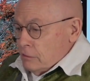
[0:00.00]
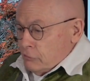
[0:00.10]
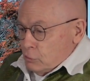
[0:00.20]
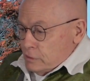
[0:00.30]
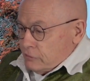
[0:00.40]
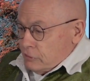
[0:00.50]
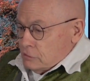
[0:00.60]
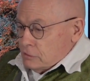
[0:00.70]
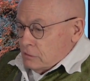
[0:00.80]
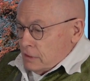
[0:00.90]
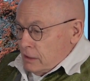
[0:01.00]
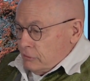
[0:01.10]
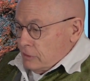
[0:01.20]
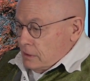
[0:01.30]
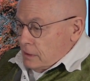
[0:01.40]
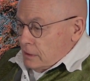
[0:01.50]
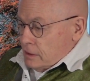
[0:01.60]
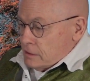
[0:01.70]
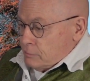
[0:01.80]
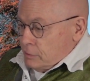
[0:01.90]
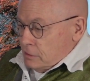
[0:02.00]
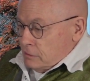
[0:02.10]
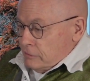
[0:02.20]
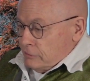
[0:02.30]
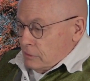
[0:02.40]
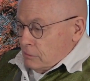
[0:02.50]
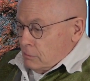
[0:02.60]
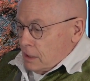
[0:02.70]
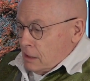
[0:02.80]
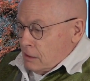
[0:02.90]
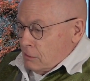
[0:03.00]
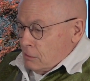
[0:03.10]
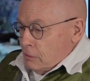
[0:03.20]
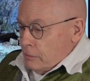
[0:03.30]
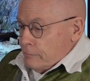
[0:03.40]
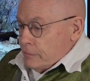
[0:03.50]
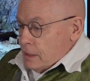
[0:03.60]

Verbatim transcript: the first photograph, it's beautiful, wow.